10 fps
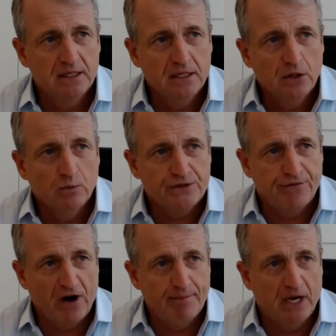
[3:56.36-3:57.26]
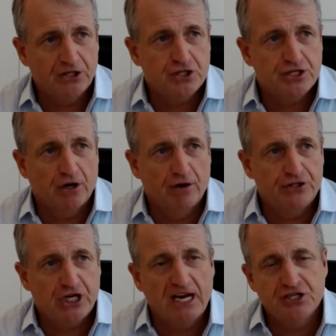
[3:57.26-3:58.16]
was very much sort of
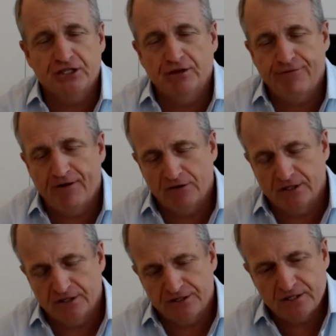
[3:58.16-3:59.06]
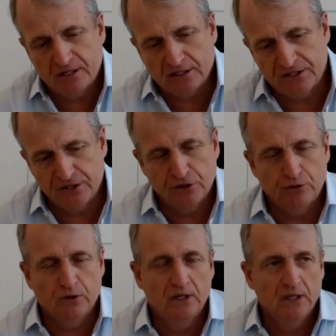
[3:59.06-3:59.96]
changing the focus
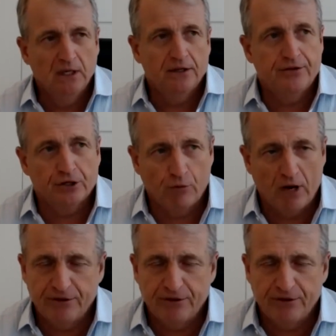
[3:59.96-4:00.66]
to the growth of